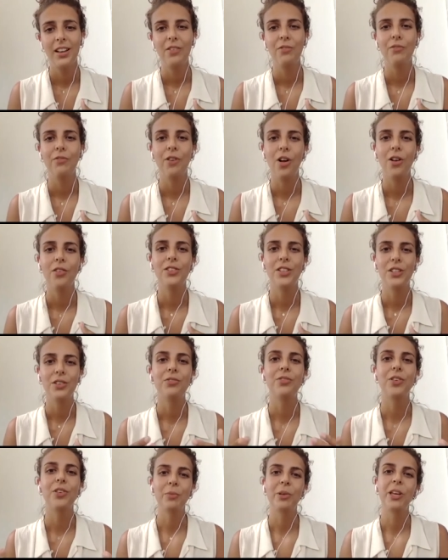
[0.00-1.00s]
involved in
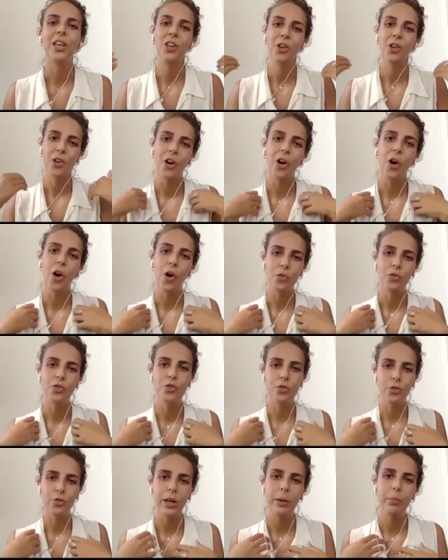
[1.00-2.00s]
filming your own
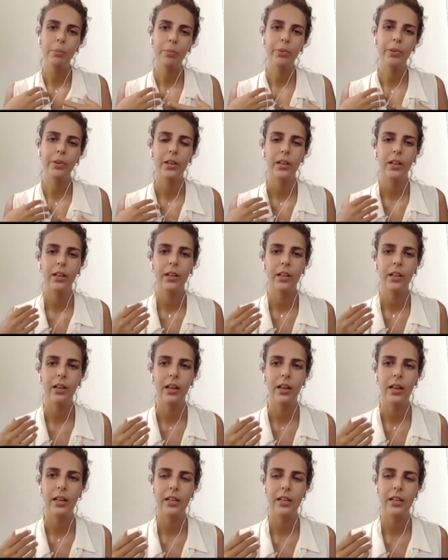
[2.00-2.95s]
trip, uh, and